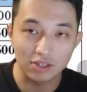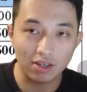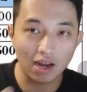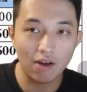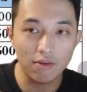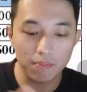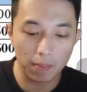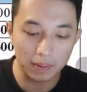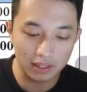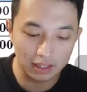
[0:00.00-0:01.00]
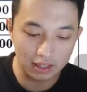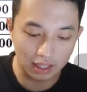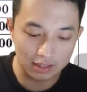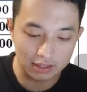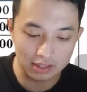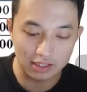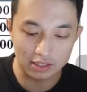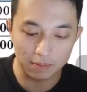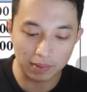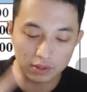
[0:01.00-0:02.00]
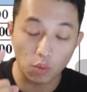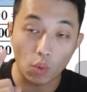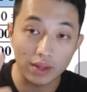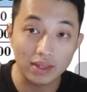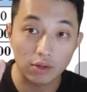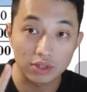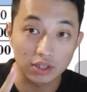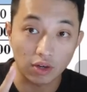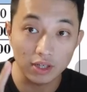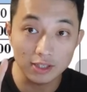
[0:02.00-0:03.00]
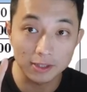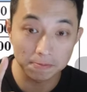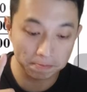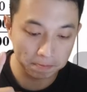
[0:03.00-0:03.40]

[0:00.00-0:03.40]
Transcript: your current property tax is actually based on $1,000